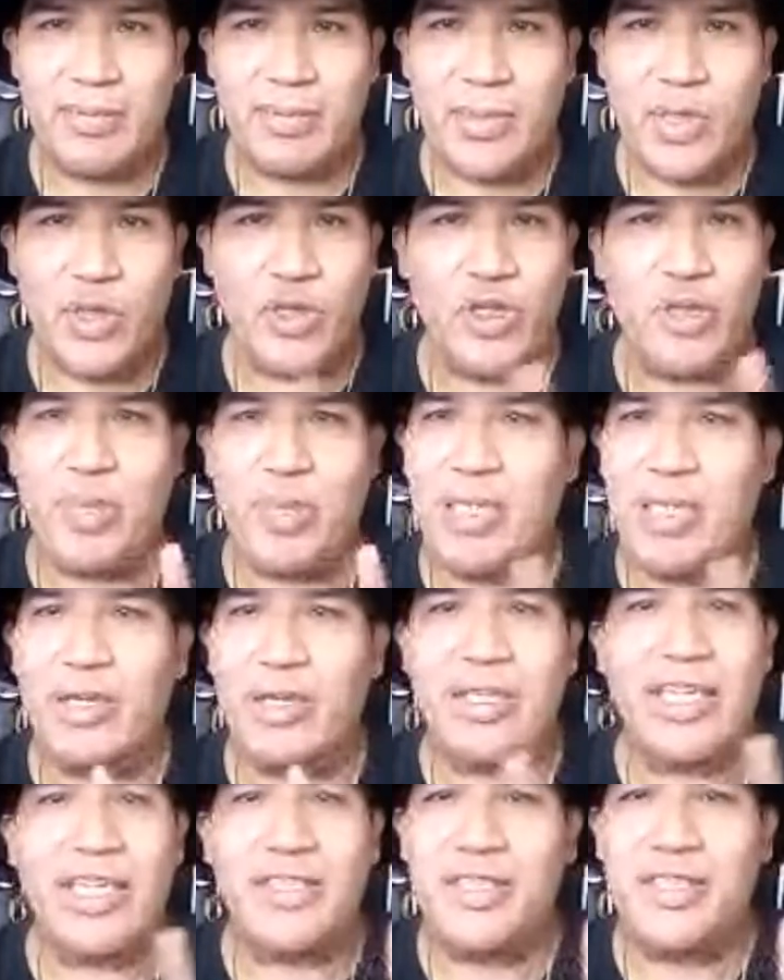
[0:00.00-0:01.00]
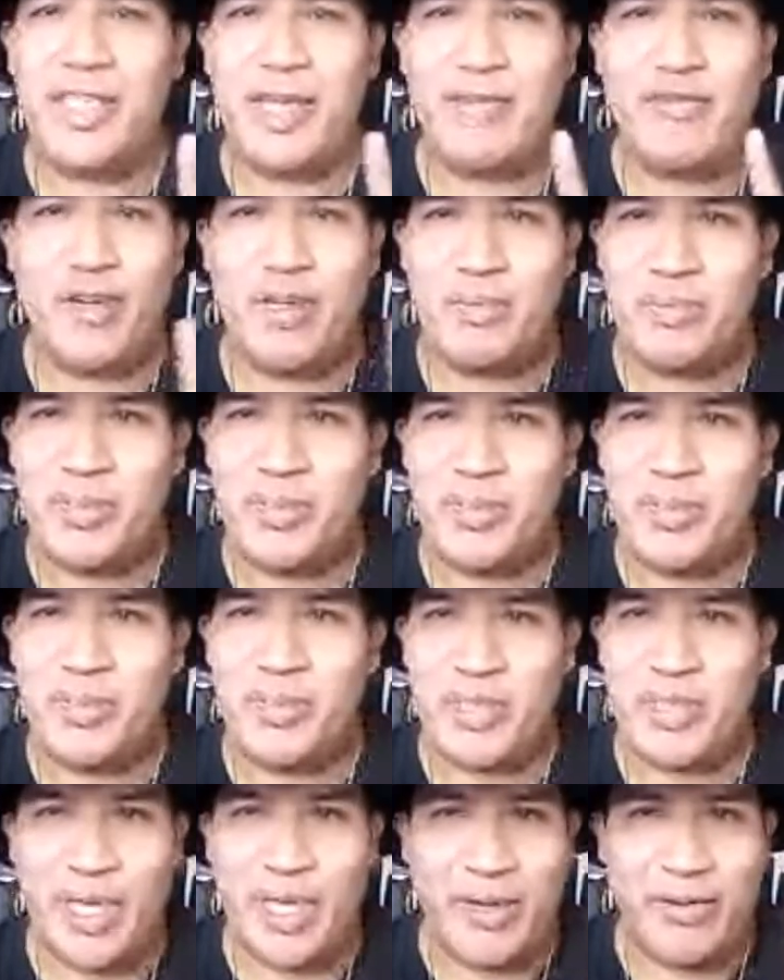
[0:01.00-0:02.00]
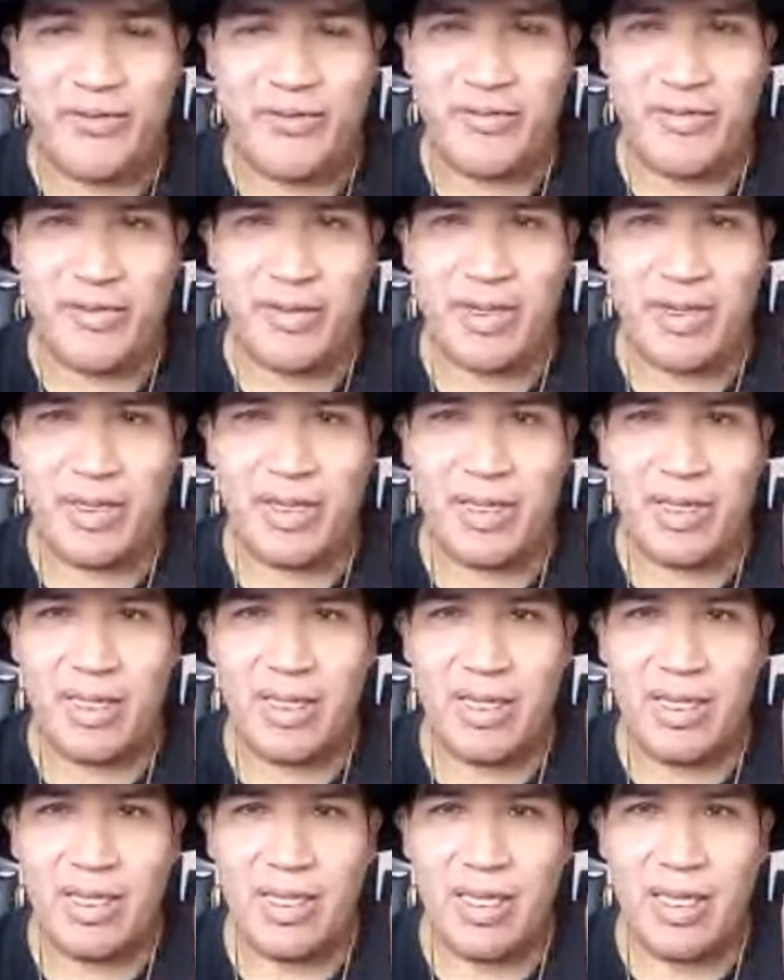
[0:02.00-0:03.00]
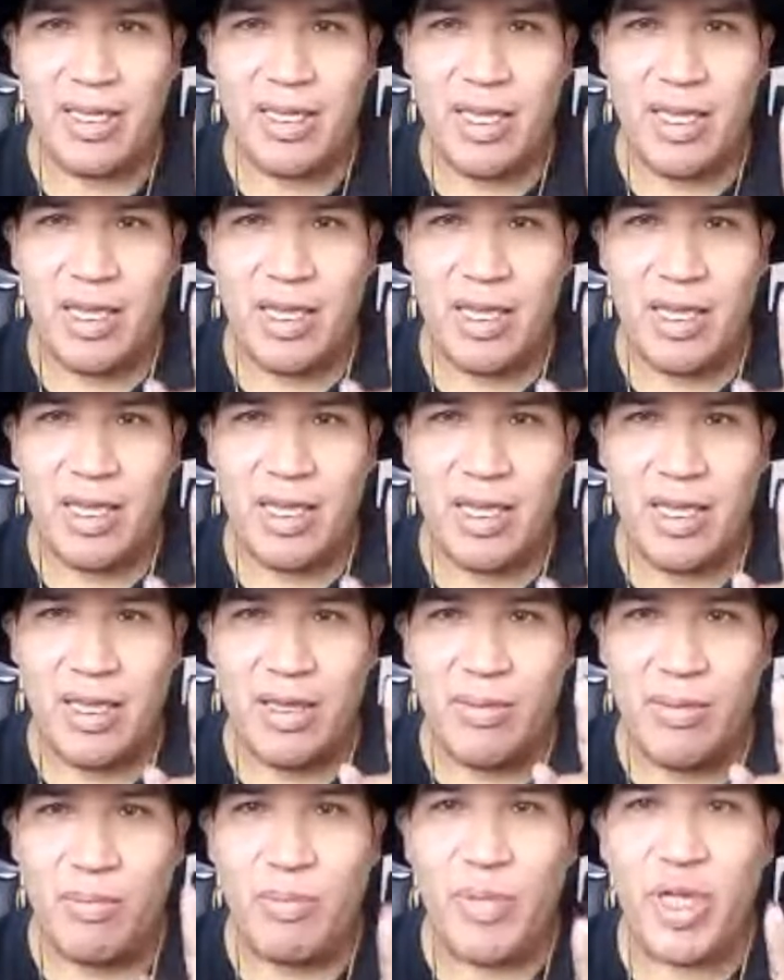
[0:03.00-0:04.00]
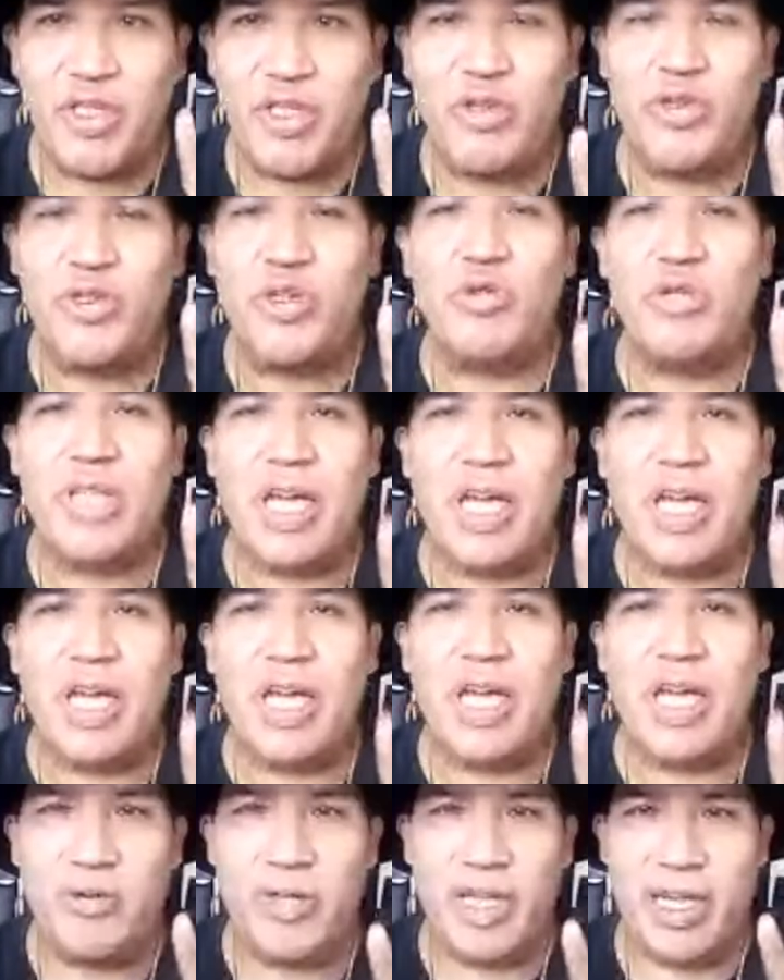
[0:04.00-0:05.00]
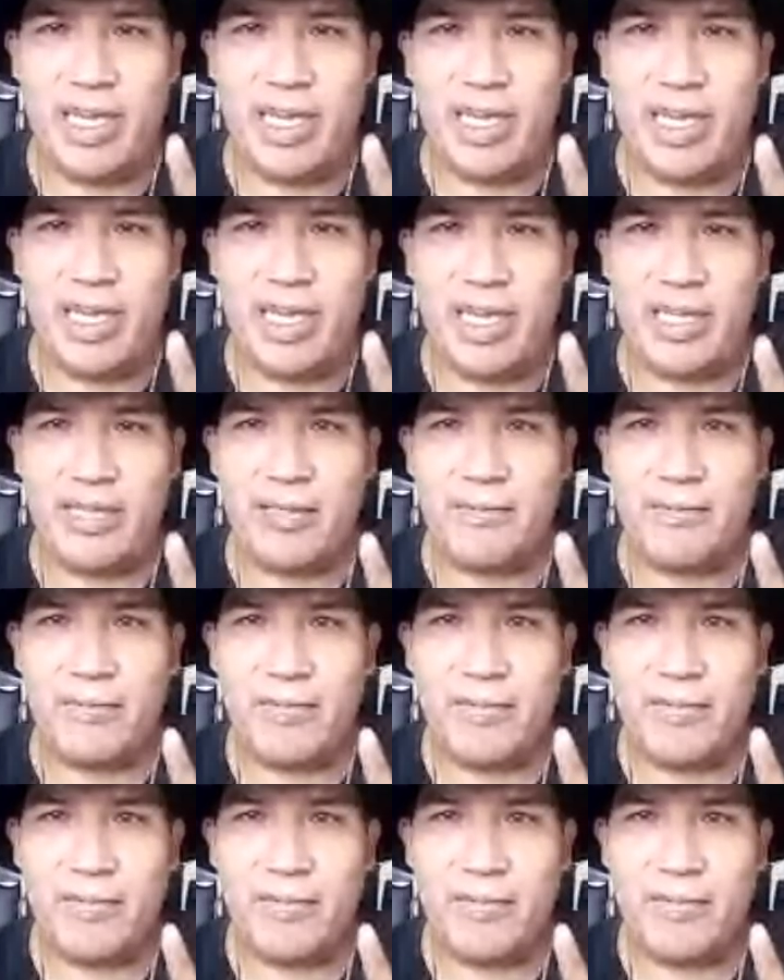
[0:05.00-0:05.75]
You could be looking at the devil himself, but you do not show that.